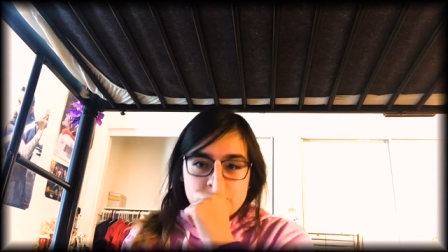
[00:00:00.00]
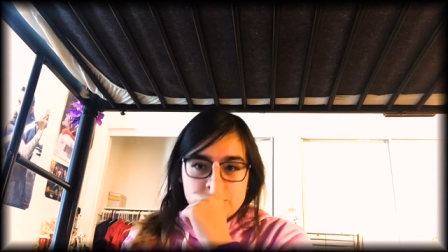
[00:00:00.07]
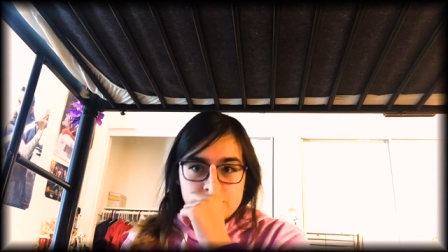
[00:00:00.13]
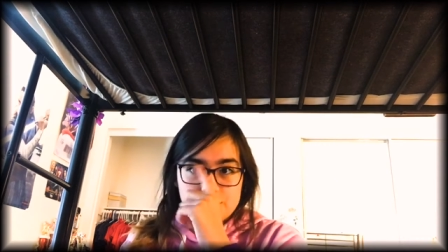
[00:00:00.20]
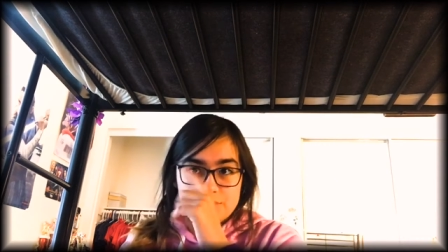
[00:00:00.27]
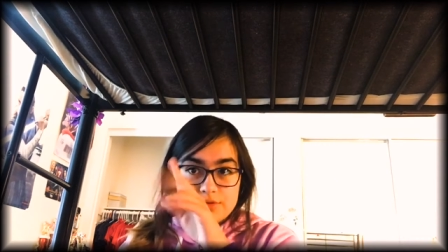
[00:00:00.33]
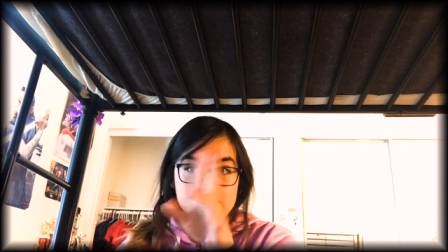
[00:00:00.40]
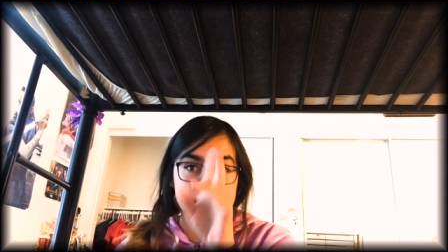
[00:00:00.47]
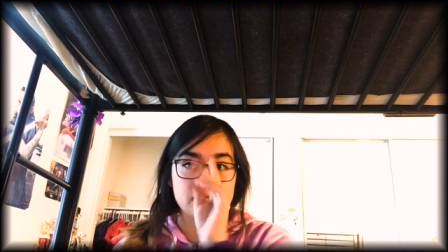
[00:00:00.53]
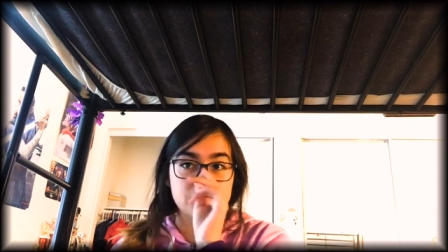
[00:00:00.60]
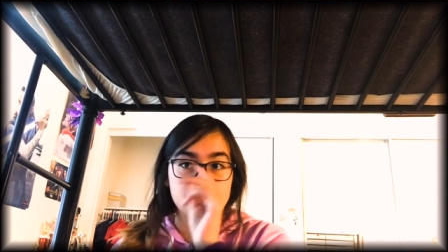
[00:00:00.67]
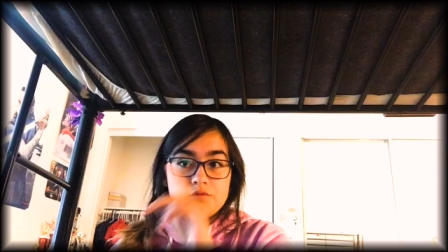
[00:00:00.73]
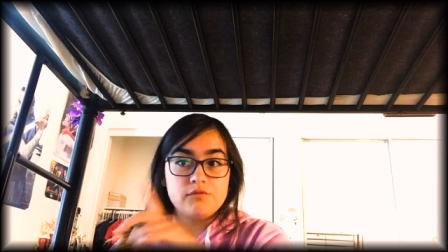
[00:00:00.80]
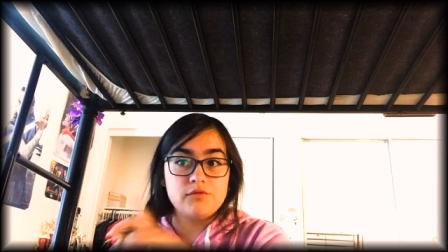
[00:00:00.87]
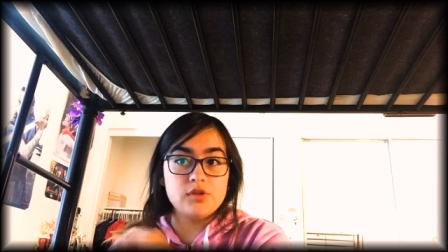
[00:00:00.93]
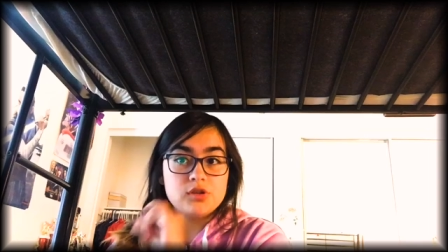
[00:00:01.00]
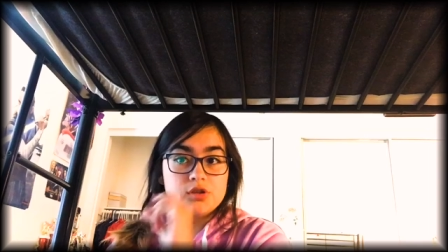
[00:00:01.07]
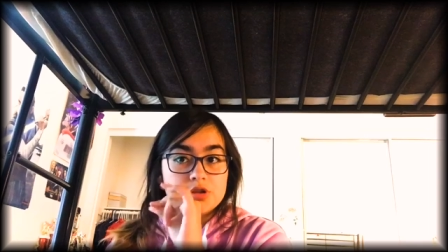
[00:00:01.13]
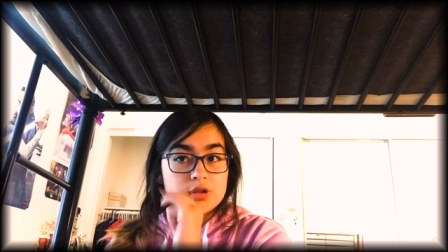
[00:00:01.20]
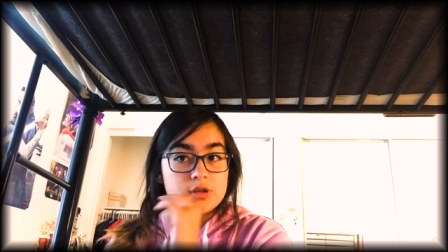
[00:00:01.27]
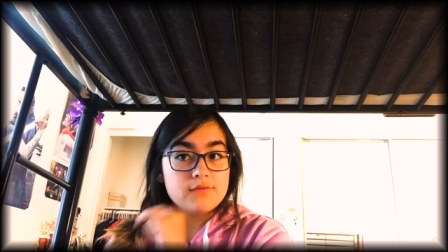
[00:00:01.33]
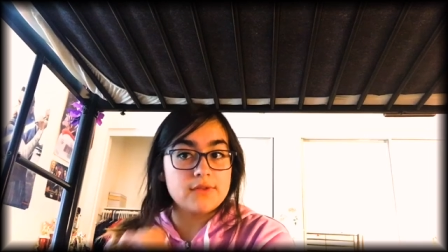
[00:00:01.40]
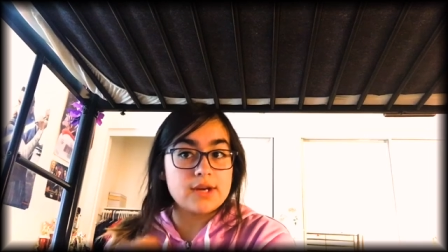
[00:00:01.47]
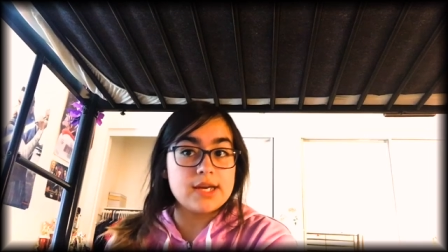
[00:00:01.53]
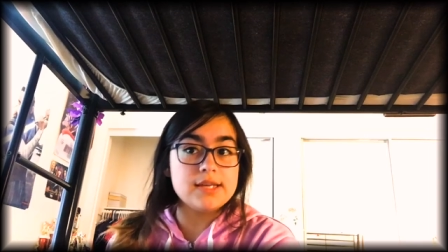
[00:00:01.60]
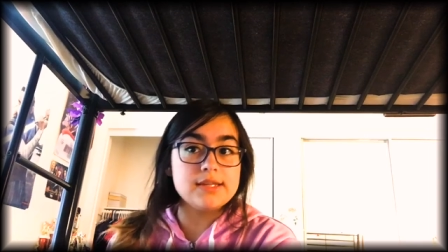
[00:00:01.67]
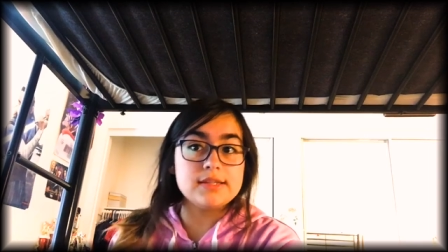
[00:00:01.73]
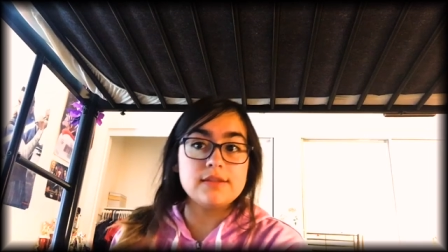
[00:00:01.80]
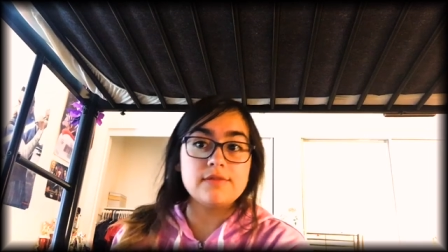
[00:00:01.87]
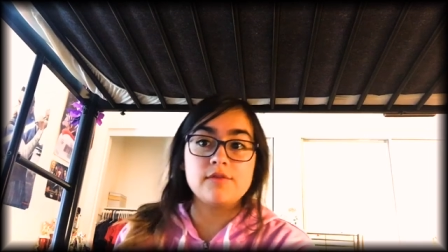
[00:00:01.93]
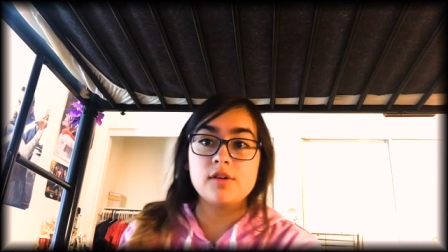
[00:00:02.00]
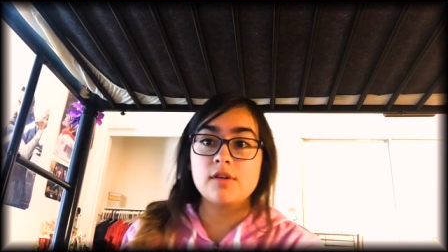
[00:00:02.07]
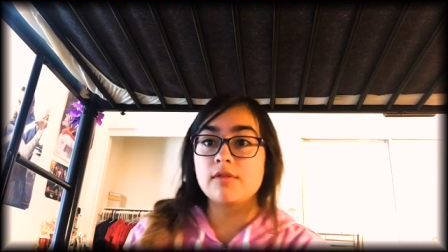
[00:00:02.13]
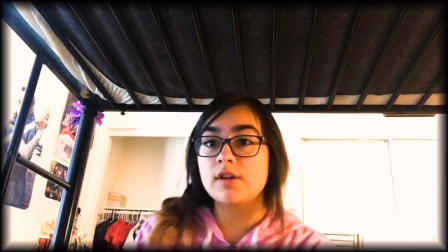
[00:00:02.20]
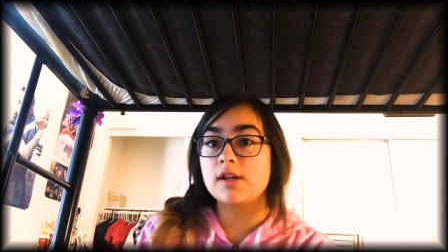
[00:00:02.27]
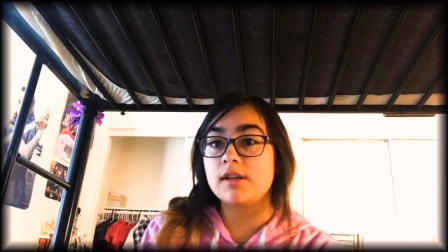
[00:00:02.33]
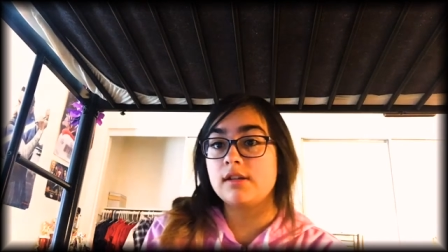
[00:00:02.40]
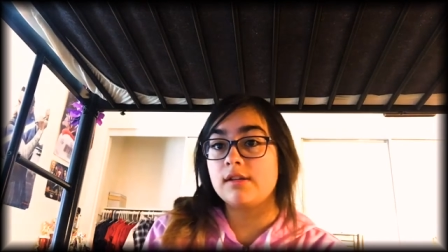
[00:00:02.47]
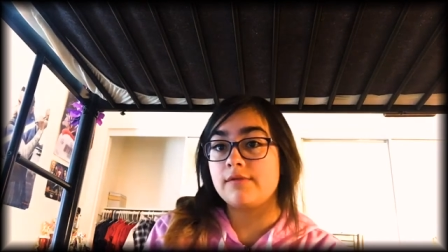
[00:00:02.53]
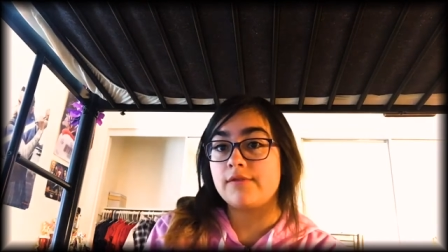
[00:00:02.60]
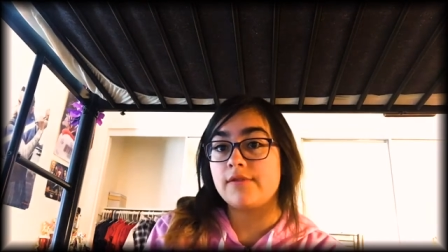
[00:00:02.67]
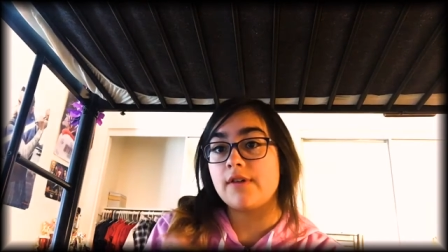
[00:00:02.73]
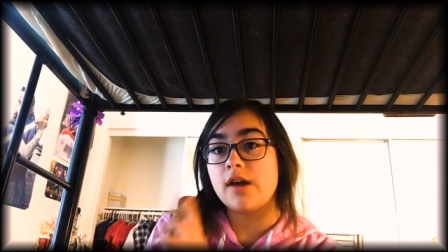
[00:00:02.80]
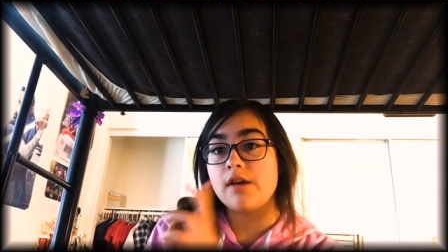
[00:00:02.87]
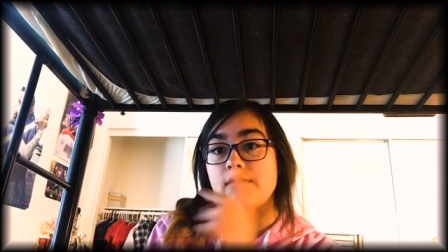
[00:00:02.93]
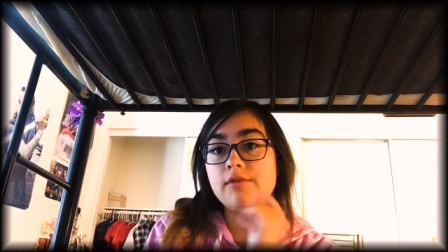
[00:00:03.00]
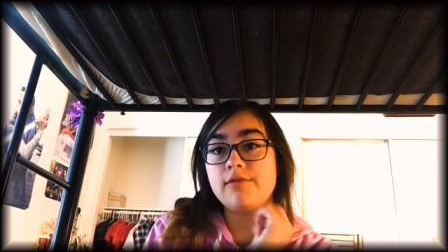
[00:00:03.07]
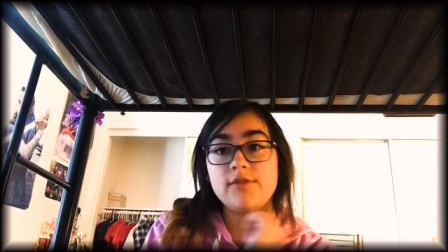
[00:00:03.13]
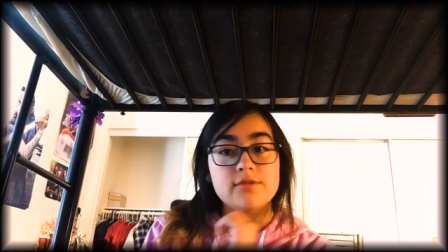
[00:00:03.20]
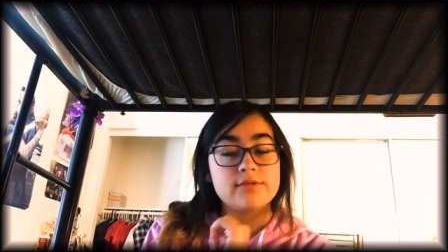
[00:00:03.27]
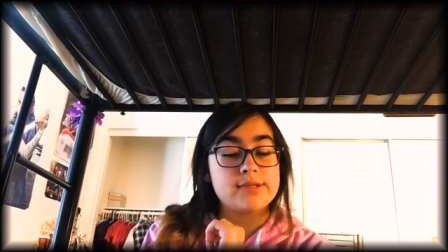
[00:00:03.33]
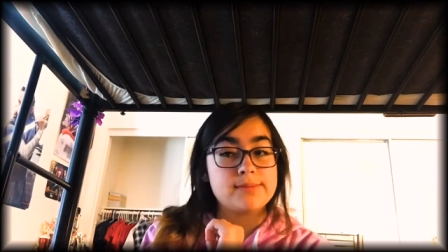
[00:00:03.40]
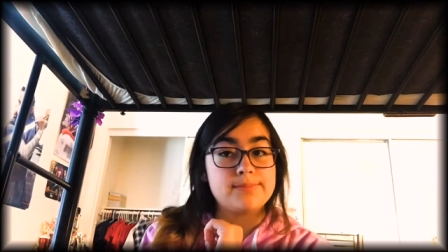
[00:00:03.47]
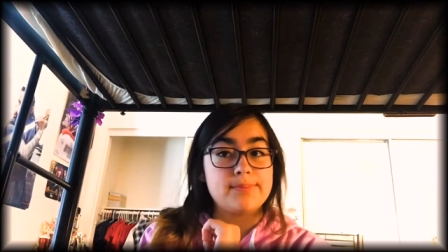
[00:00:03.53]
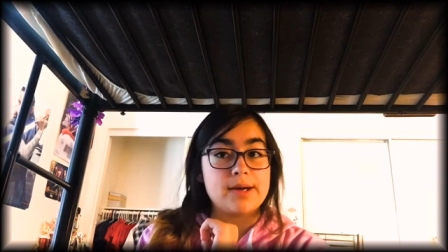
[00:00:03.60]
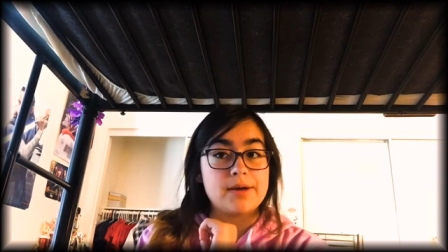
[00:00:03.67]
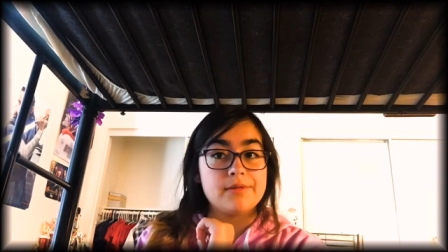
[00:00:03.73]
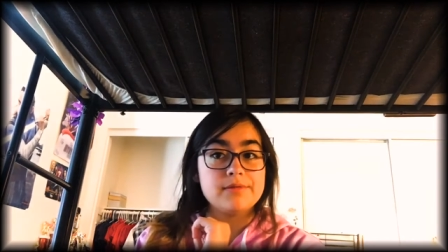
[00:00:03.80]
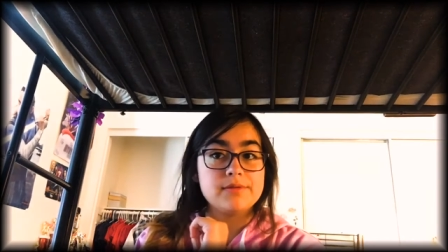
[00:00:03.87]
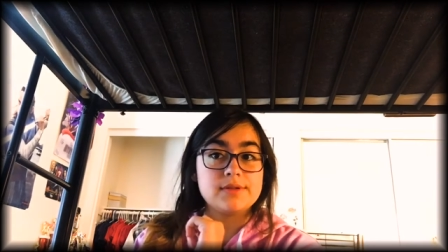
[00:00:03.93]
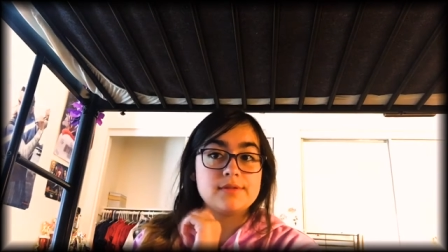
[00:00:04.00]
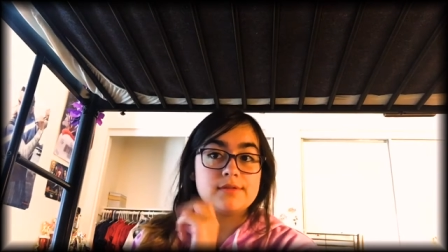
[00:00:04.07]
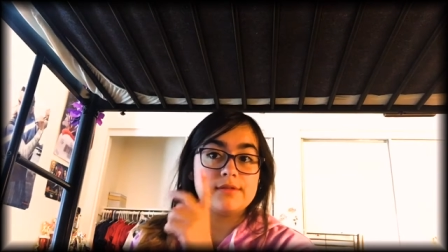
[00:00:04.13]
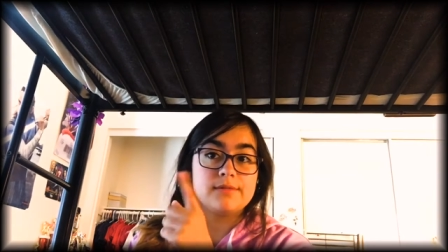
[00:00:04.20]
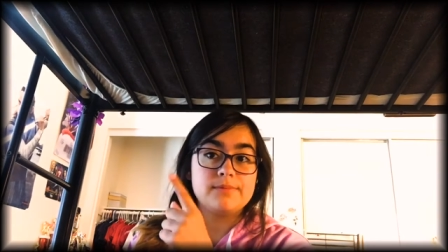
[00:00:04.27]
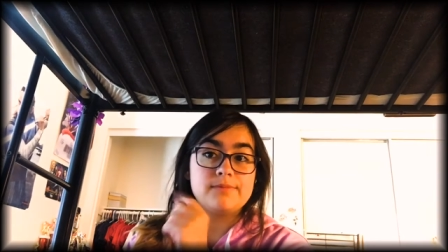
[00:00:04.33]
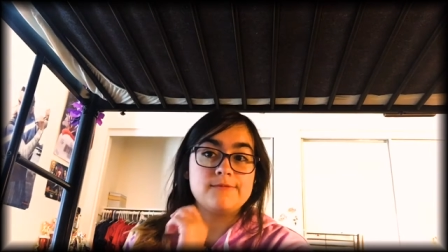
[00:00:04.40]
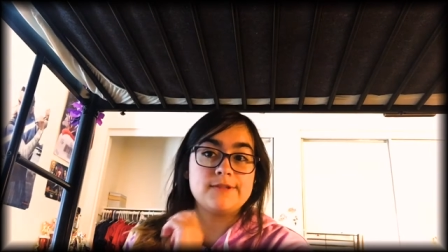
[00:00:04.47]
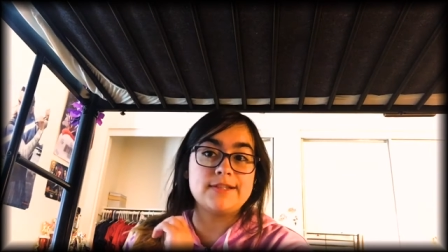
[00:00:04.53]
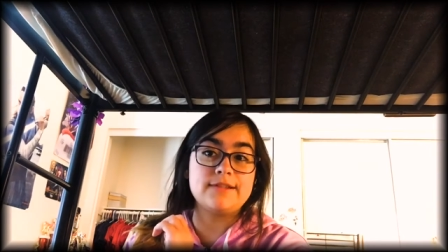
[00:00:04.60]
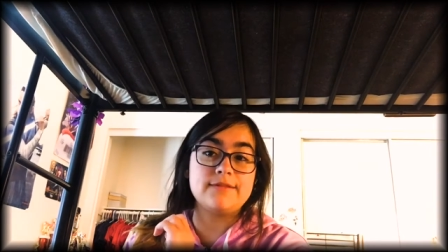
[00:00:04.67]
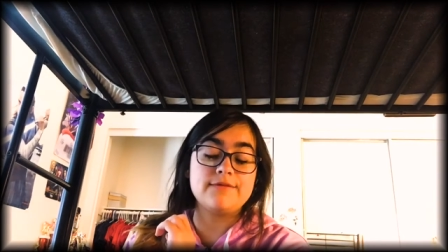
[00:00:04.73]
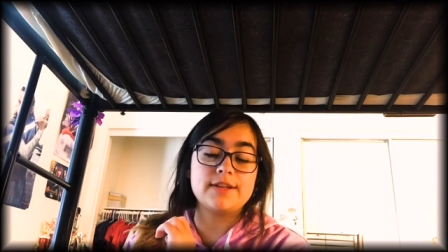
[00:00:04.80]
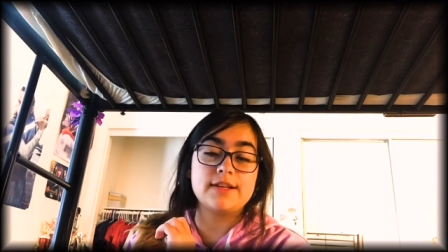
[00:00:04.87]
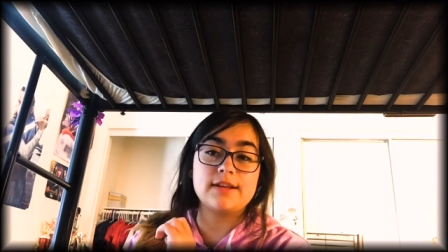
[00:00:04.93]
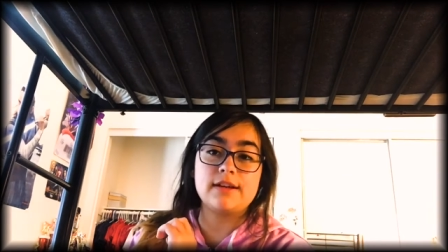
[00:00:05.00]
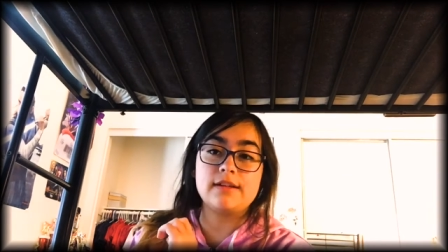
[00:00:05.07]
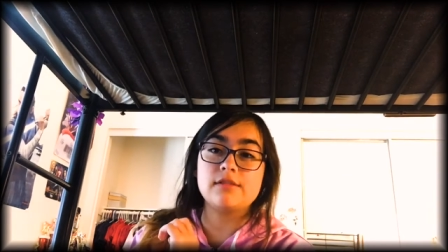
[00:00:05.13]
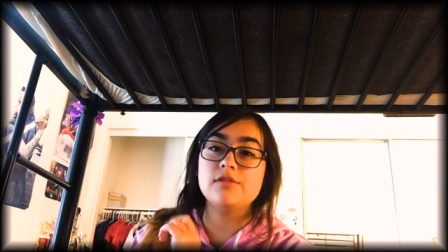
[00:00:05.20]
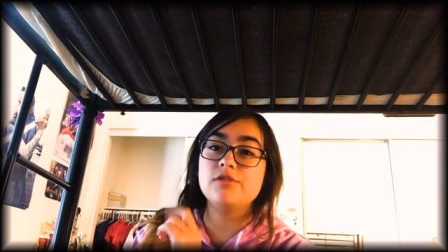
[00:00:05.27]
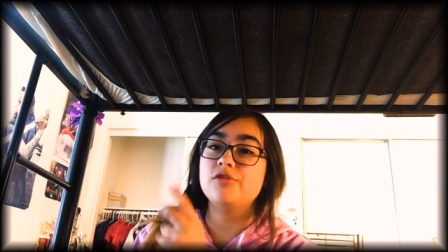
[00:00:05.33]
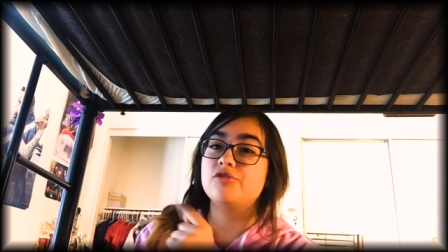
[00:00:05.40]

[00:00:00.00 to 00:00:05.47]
So, future advice if you ever get in a fight with your spouse or significant other,